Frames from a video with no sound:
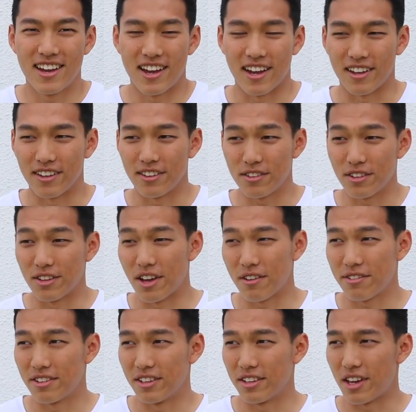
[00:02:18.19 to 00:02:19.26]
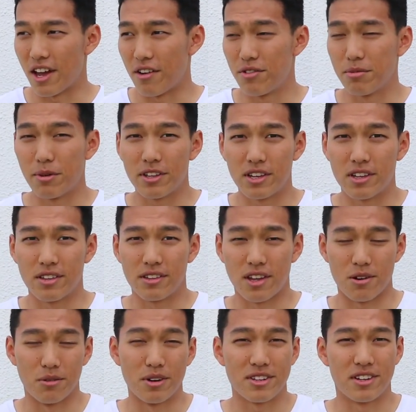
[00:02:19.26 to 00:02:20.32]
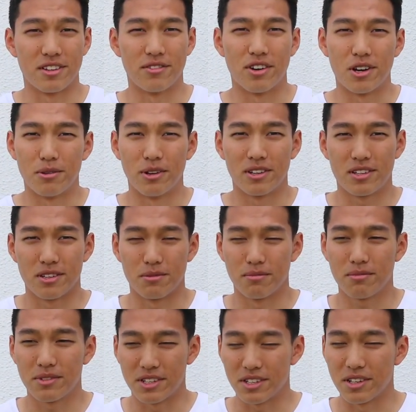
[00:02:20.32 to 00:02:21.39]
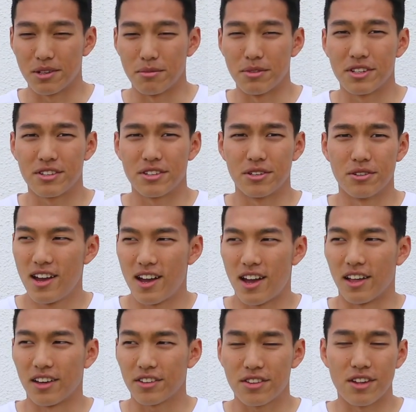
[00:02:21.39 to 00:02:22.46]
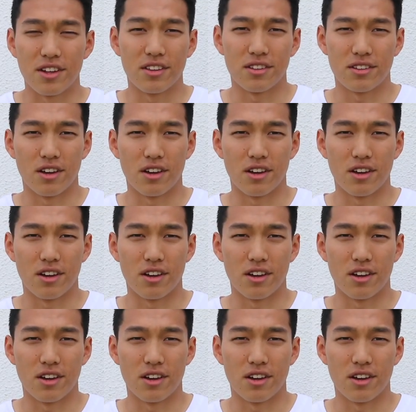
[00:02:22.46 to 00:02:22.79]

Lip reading: and definitely everybody that was on the volleyball team is going to miss you. I like to say